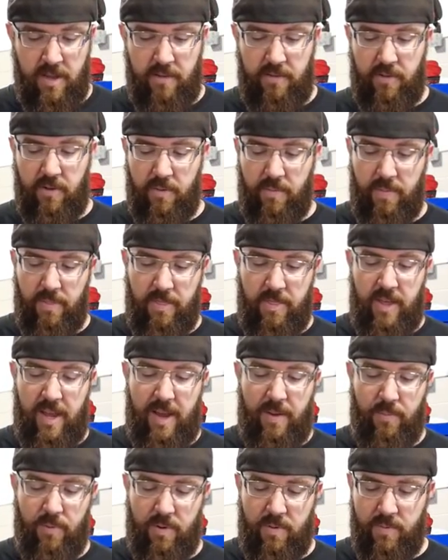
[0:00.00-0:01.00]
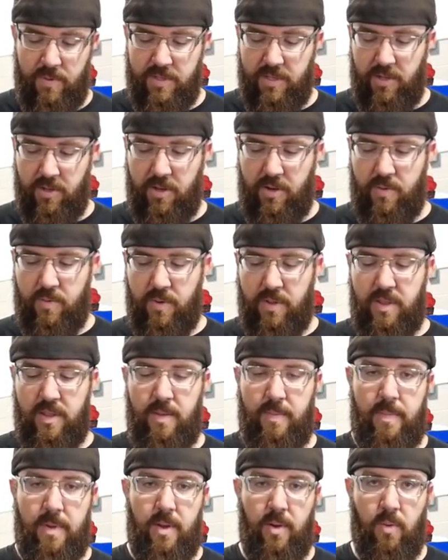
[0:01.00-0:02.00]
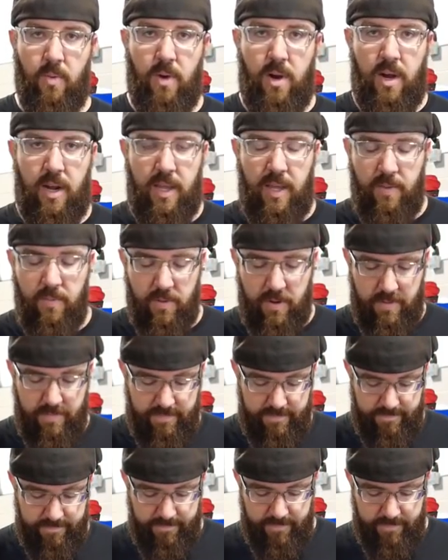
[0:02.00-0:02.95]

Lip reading: So that one was a look with the Milwaukee one.